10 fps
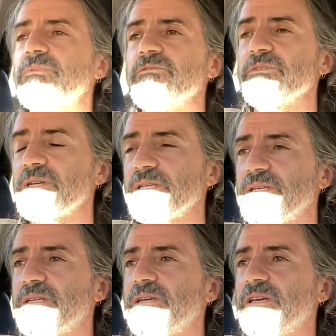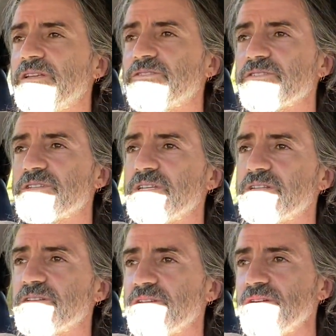Really interesting
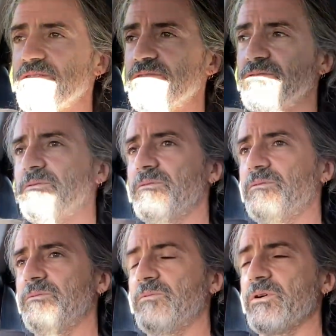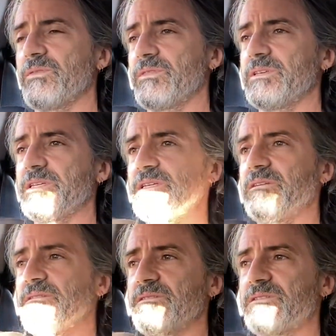to know what the
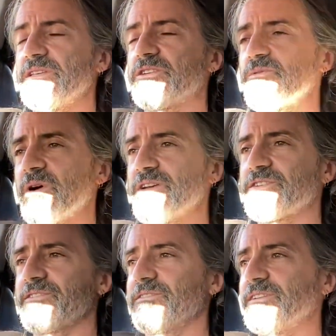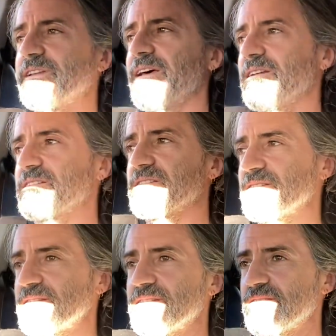situational
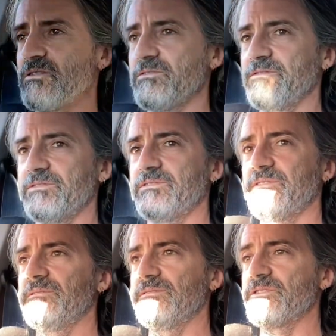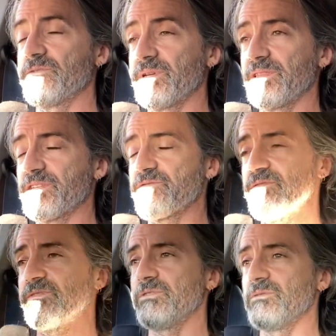analysis is of doing this
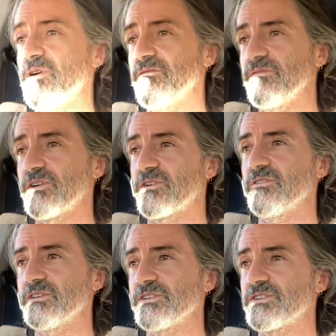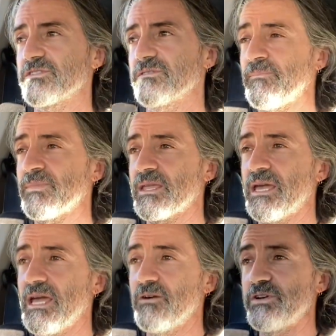review of the college,
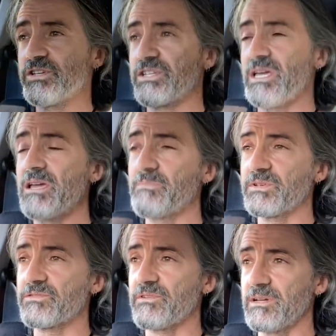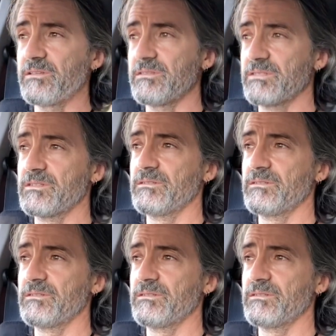how each campus runs.